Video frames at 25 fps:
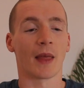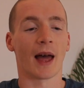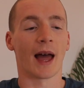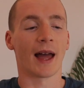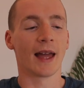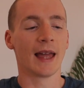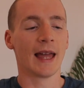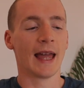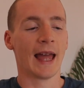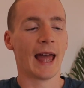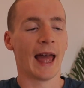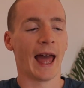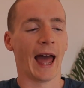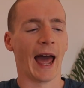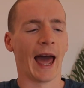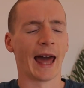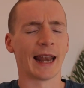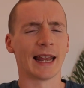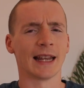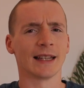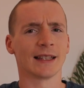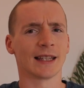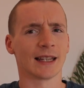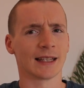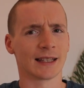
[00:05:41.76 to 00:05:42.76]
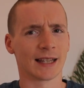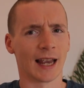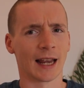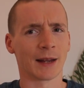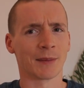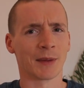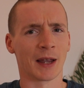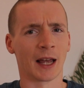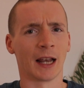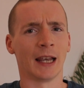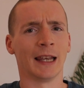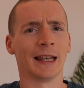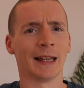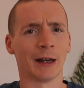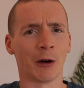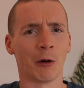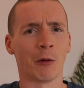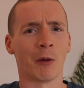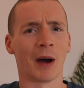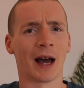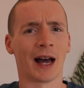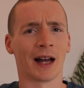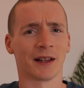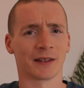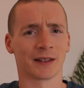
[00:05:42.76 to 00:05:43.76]
that. And it did take me a little
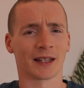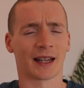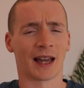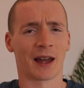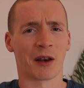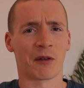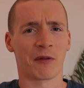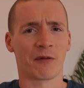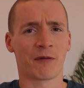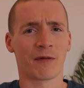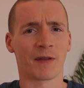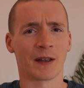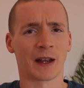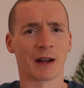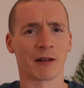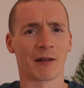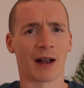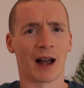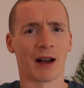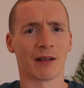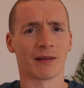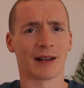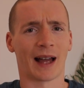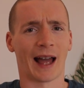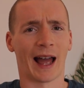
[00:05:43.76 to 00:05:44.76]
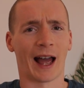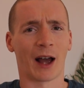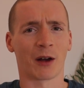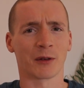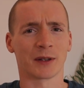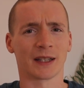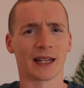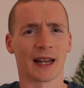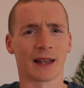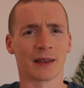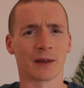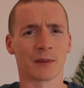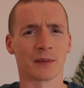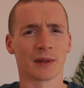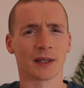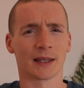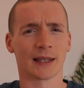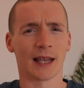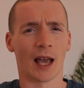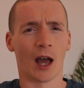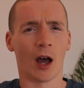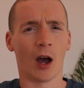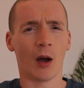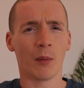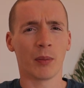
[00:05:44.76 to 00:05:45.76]
while to kind of figure out how to get them
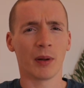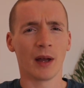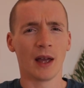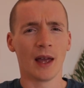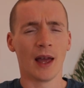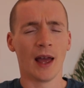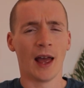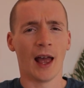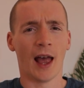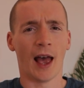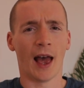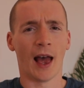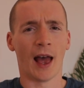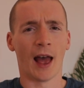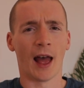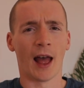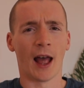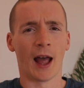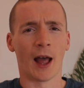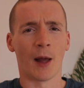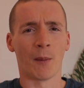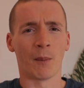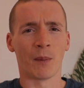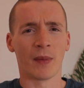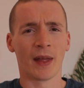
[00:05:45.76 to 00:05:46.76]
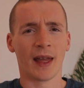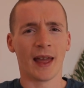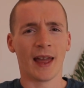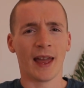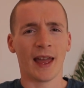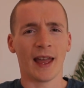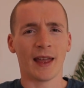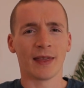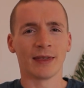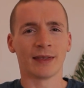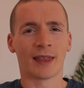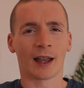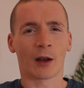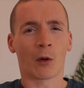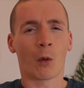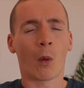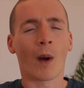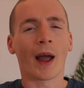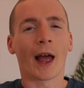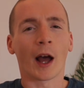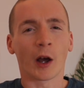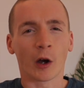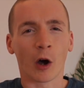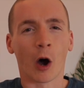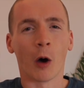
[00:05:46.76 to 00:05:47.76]
set up. They're
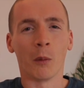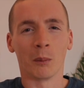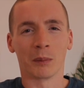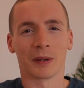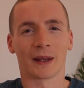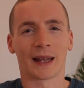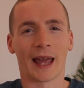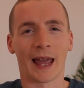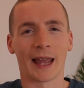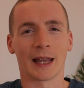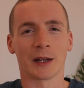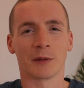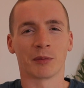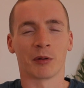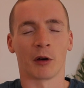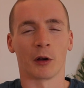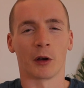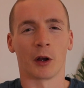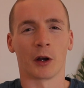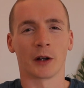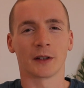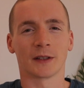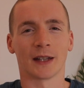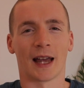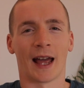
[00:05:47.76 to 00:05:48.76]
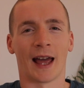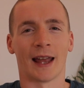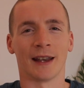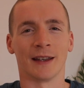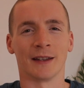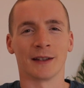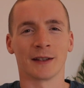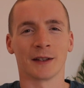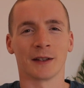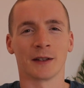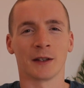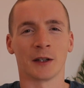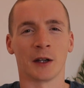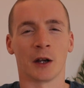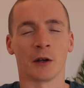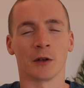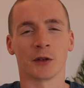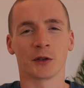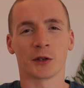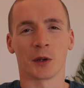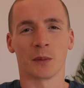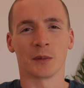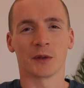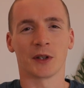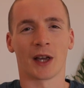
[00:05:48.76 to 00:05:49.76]
quite a complicated product, and
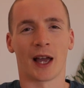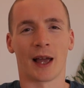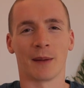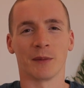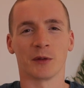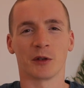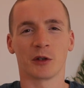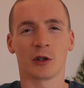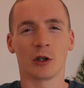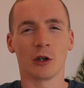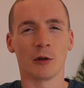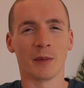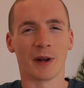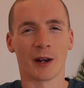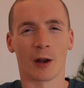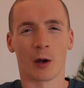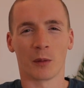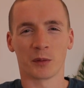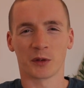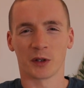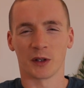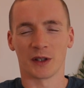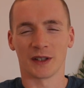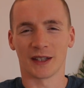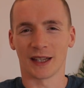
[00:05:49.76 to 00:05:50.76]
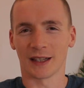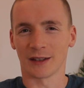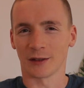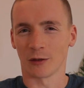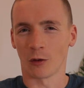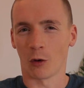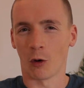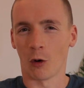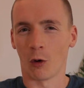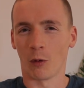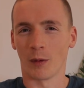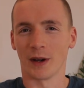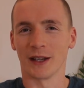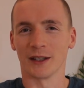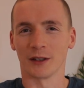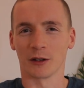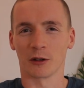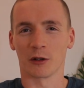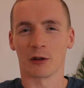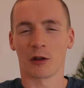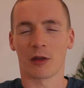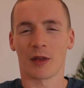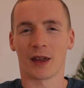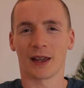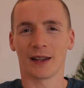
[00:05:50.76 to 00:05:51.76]
sometimes too many options isn't always a
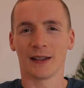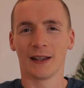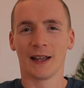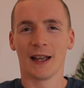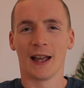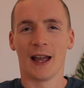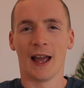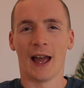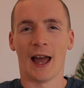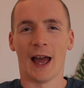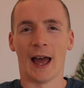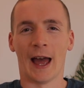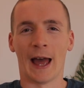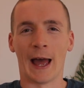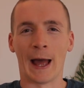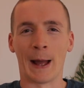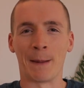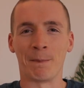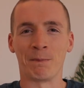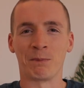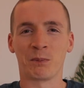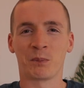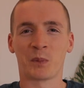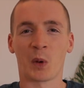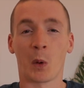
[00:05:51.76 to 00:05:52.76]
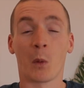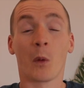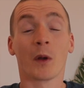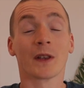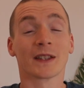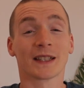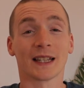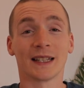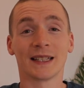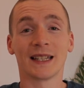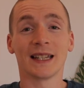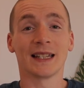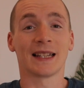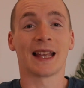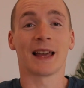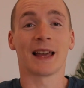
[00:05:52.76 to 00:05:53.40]
good thing. But once I did